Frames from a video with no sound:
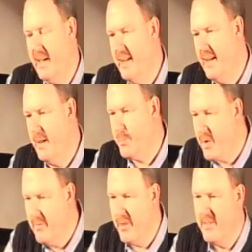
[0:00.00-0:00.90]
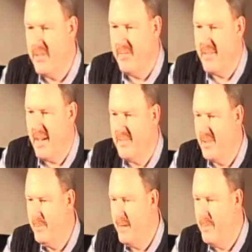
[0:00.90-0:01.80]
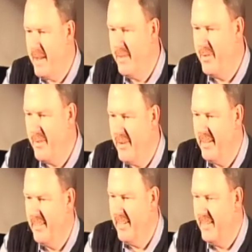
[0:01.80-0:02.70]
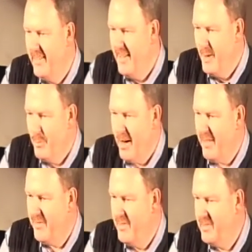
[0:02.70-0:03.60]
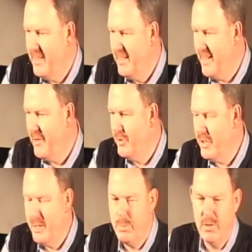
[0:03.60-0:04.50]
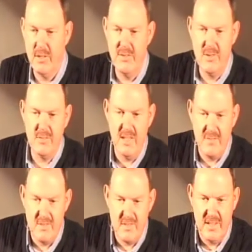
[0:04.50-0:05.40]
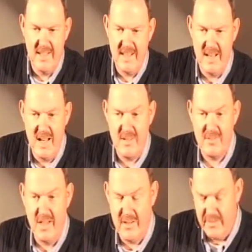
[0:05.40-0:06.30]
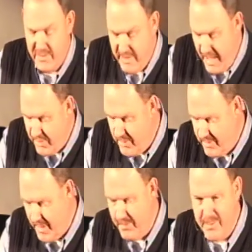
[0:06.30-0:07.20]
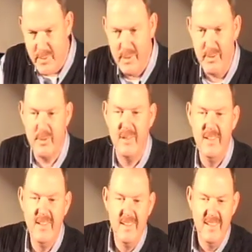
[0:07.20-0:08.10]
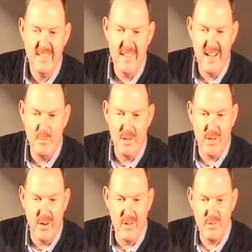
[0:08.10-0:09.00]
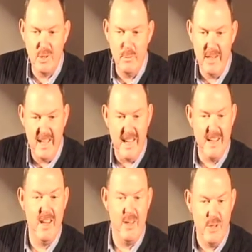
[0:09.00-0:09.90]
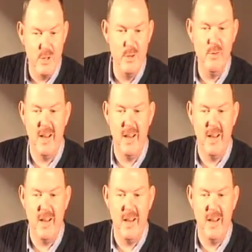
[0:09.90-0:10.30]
and a privilege. I've got to meet many of you around the breakfast and dinner table and just even sitting in last night on the sessions. I'm thrilled to hear what God is doing in you